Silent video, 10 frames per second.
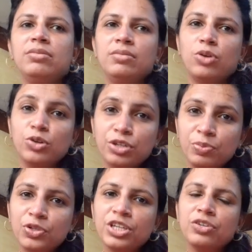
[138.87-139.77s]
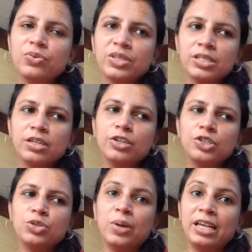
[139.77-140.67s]
contributing to
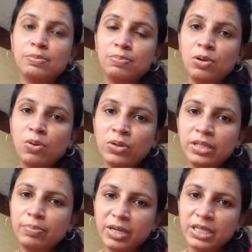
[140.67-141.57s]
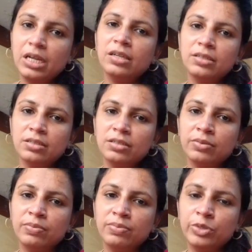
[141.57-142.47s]
research, to explore the
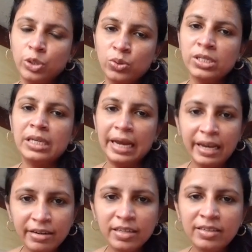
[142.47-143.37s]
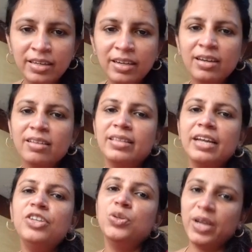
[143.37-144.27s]
particular chosen area,
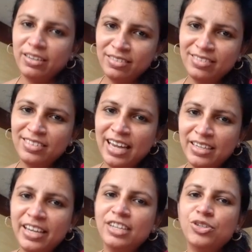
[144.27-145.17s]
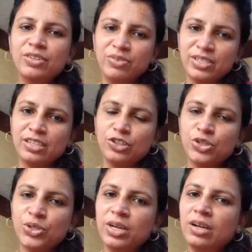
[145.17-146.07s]
then you can engage in
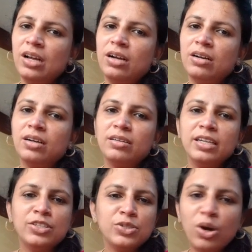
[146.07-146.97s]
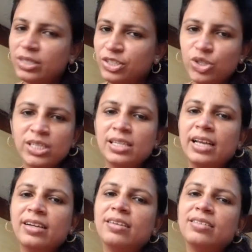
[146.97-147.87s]
research. It's not just
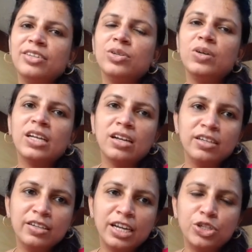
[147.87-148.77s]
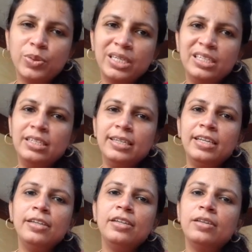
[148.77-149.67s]
like an undergraduate
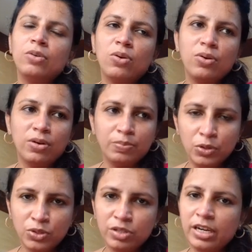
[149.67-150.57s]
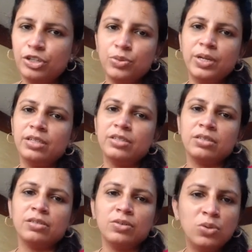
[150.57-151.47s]
degree or a postgraduate
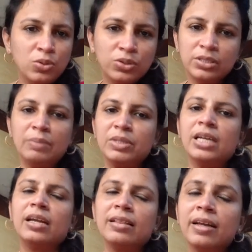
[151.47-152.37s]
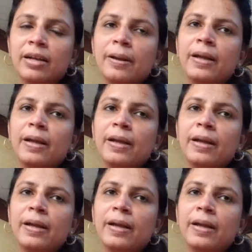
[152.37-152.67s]
course, something like that.